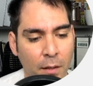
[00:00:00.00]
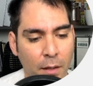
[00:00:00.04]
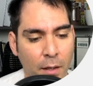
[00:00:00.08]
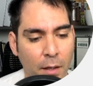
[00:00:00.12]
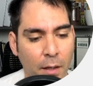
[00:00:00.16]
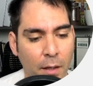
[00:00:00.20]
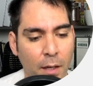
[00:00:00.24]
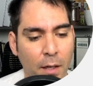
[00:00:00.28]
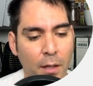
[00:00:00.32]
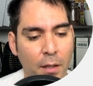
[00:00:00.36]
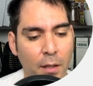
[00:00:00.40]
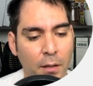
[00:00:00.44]

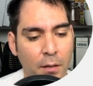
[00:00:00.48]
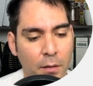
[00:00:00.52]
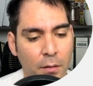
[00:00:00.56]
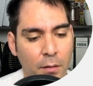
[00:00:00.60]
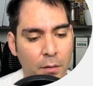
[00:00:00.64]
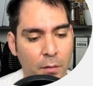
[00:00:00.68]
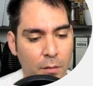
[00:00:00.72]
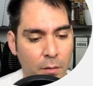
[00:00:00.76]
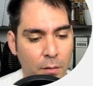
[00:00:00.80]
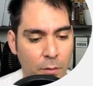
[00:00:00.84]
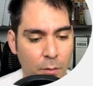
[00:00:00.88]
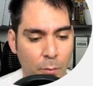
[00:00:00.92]
and
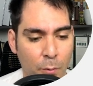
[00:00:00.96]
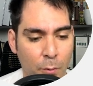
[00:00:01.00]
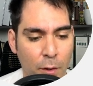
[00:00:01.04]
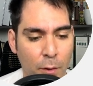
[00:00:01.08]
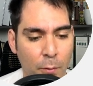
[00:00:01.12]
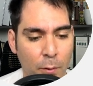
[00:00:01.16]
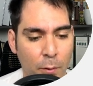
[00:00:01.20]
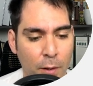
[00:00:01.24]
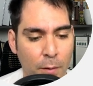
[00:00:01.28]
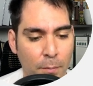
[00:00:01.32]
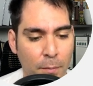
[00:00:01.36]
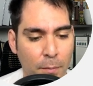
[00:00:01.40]
we
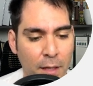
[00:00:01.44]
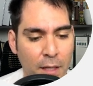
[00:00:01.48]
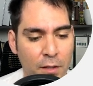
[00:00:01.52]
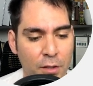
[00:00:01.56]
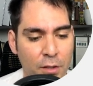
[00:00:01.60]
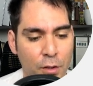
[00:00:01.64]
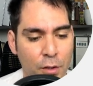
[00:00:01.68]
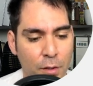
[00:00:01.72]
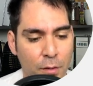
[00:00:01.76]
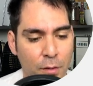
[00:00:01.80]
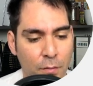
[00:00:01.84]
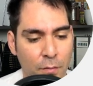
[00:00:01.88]
will
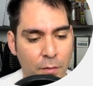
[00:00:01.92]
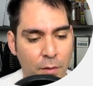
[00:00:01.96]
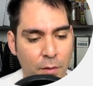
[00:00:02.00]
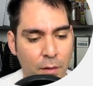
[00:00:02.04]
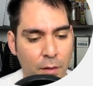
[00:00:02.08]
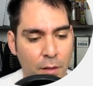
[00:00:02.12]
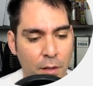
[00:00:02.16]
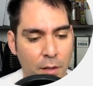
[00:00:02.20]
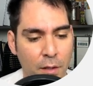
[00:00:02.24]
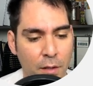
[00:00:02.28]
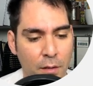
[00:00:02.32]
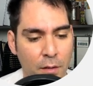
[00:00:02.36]
match
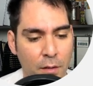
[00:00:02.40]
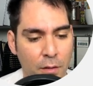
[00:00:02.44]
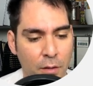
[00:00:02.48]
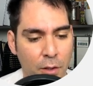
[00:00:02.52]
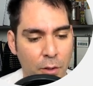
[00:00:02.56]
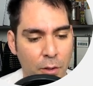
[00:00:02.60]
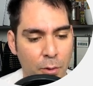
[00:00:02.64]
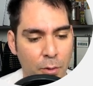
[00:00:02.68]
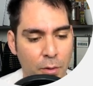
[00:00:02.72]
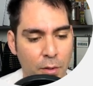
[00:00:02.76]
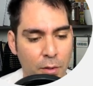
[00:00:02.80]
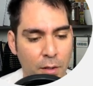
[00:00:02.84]
this
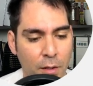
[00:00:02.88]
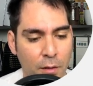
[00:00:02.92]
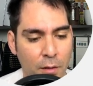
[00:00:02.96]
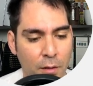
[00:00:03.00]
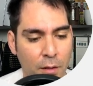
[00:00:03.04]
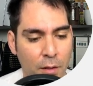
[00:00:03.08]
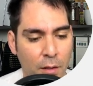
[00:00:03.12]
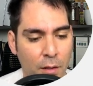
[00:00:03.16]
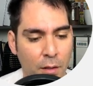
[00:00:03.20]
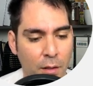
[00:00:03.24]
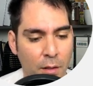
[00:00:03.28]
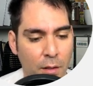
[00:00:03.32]
using
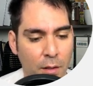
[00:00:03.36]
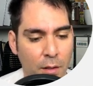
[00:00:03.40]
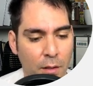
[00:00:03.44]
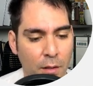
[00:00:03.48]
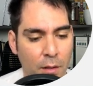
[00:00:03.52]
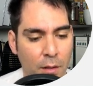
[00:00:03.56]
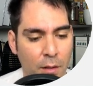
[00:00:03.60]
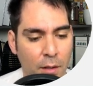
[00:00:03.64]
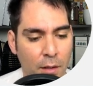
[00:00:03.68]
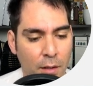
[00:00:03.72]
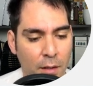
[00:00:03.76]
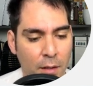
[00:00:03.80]

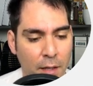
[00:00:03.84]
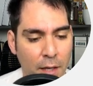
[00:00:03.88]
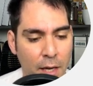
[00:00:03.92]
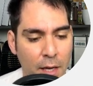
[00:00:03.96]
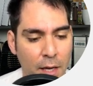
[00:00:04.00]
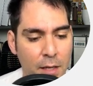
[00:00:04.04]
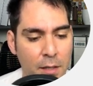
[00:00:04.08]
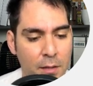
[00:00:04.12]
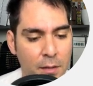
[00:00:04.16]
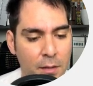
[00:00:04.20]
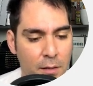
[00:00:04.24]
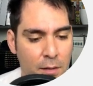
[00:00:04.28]

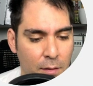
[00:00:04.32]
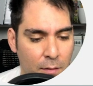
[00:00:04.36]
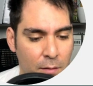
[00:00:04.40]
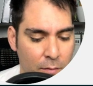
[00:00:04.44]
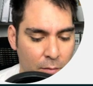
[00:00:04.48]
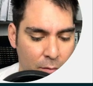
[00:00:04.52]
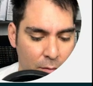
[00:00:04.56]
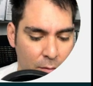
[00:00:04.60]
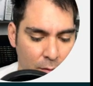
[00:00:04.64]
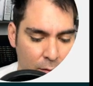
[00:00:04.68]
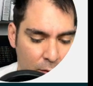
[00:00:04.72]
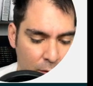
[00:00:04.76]
case
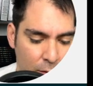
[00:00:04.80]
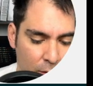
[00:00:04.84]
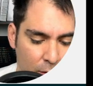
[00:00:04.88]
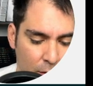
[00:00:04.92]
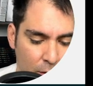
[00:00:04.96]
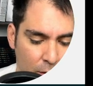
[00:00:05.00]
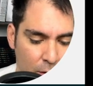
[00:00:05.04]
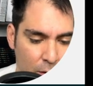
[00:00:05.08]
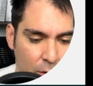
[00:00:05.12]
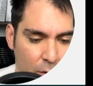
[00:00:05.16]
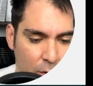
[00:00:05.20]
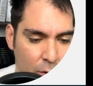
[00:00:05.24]

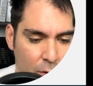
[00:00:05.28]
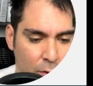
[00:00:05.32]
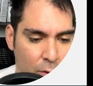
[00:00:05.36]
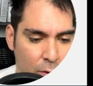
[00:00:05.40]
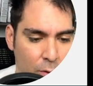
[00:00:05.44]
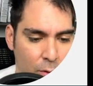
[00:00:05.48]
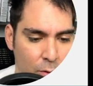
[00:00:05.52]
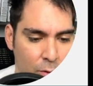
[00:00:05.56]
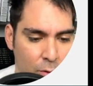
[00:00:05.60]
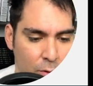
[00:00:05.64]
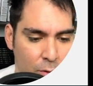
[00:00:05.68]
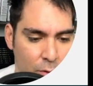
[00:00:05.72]

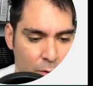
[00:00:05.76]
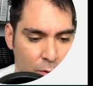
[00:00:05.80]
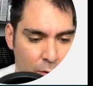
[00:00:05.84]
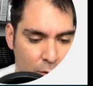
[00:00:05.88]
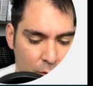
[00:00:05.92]
cons